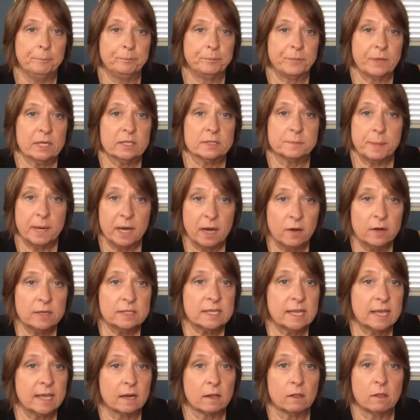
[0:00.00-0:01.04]
His parents
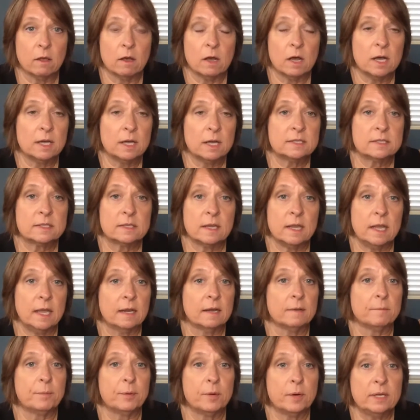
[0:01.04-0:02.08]
had
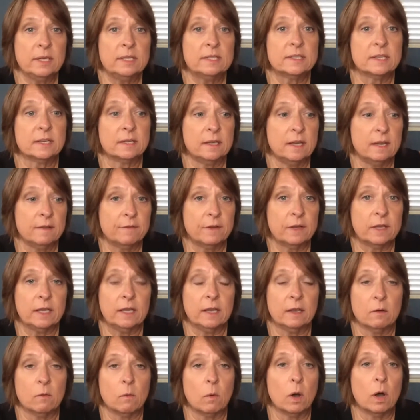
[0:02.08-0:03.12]
a pretty
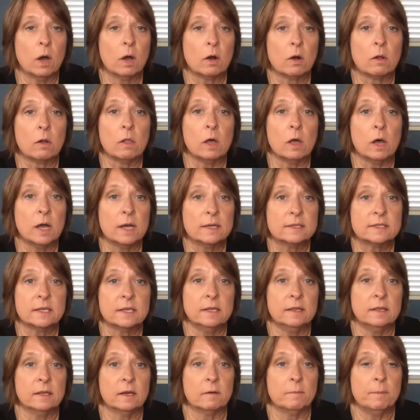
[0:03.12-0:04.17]
significant water loss
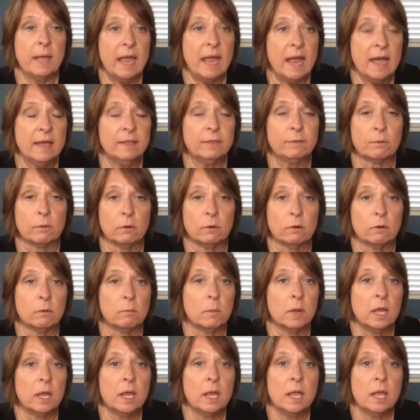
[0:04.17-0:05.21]
in their
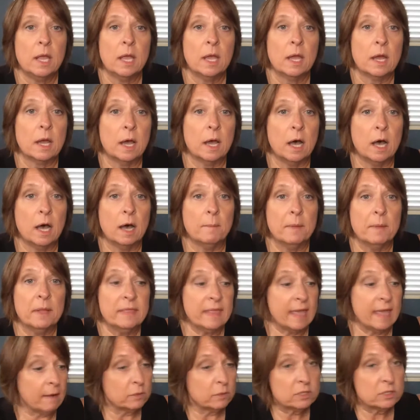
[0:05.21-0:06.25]
bathroom.
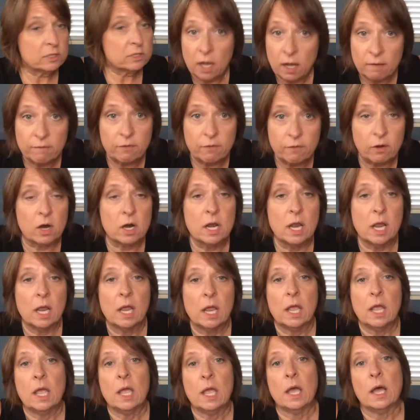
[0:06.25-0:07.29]
That was
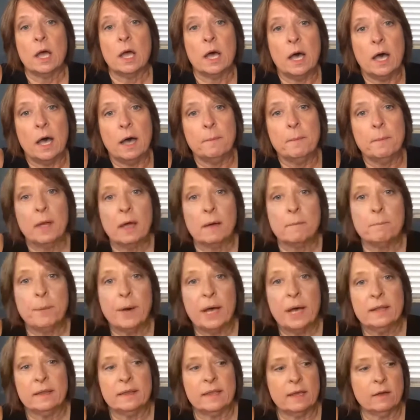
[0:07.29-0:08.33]
covered,
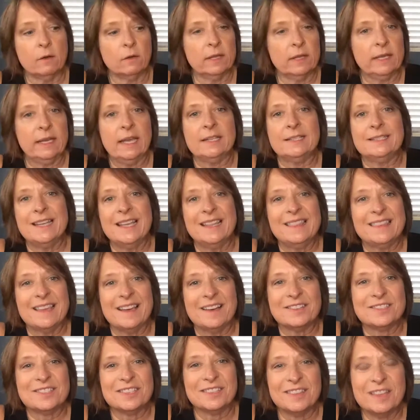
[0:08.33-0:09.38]
but they only had
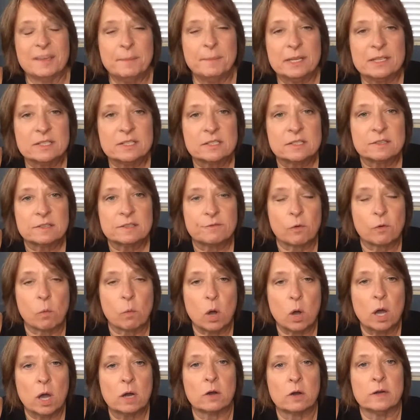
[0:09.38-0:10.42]
10,000 limits
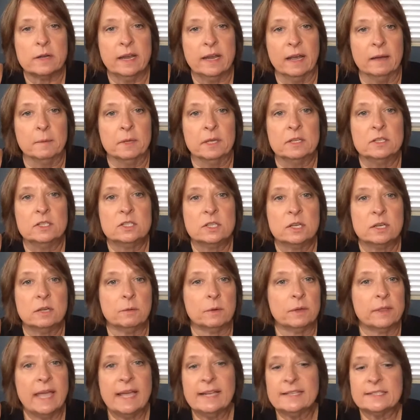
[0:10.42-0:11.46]
for water damage.
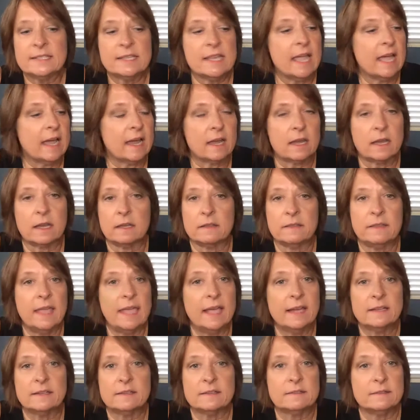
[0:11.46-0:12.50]
Well,
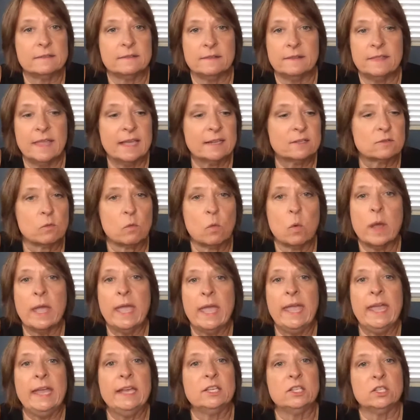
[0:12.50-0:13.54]
that's
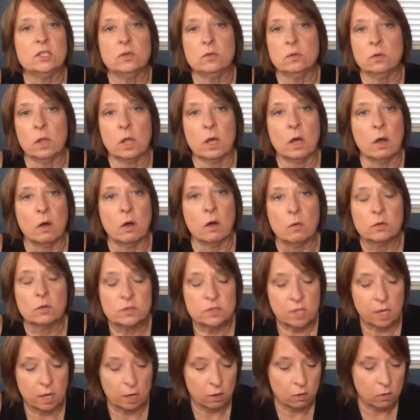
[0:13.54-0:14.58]
way too low.
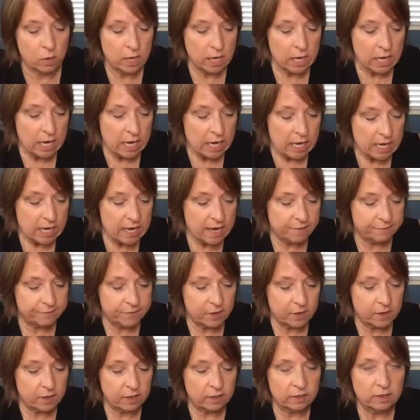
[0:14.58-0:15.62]
So if
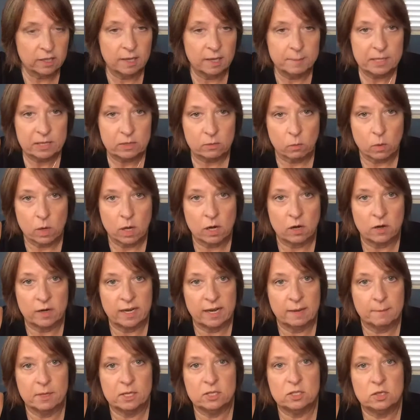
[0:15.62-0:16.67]
they're going to limit the water
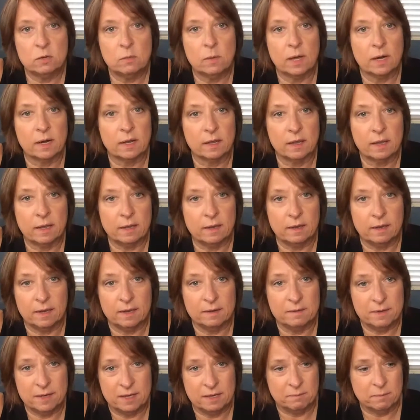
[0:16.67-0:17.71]
damage, you want
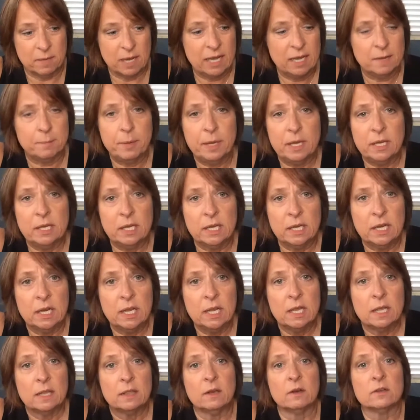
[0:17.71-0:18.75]
to, in my
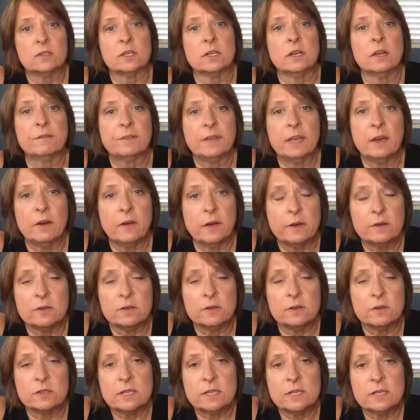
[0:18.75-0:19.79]
opinion, there's enough
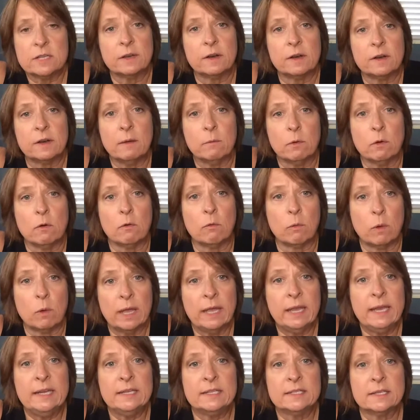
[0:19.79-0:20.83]
carriers out there that will
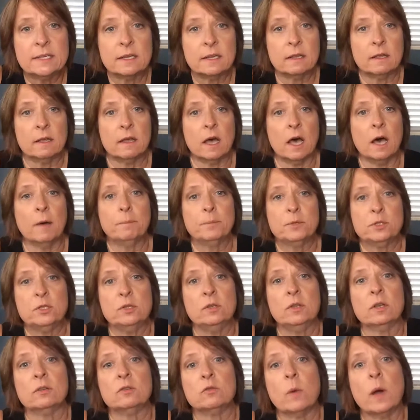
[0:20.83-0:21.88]
write up
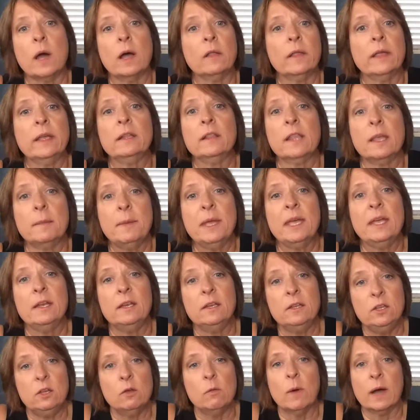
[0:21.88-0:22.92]
to the dwelling limit.
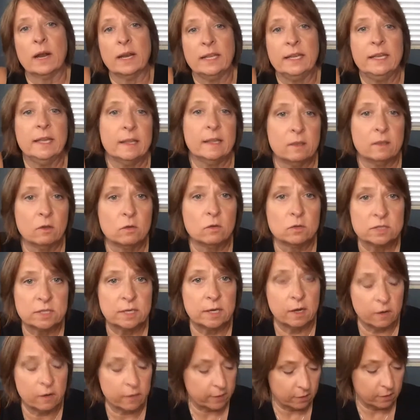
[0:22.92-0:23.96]
You want to get those
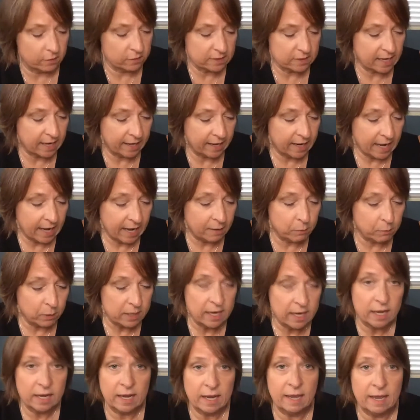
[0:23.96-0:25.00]
carriers. I would
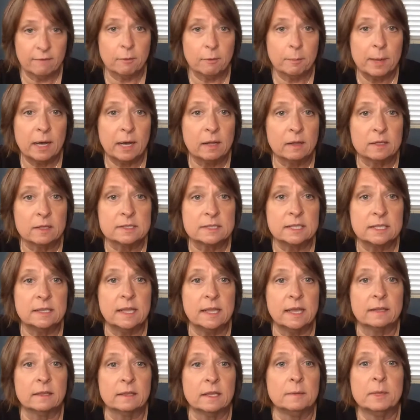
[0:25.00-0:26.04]
not have a policy
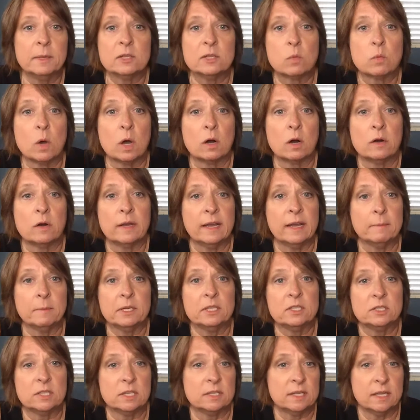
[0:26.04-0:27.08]
that limits water
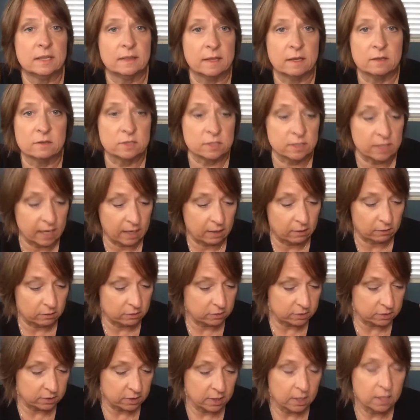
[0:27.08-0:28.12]
damage to
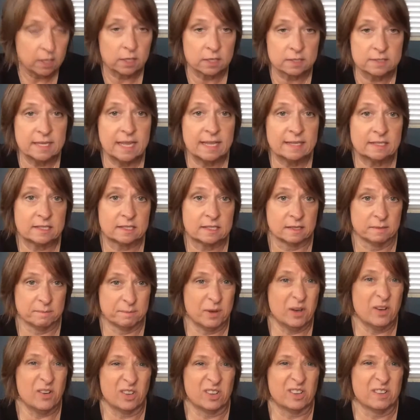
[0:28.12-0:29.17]
$10,000 because that's the
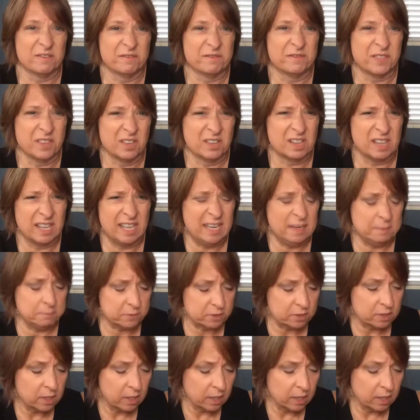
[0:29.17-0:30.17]
bulk of the claims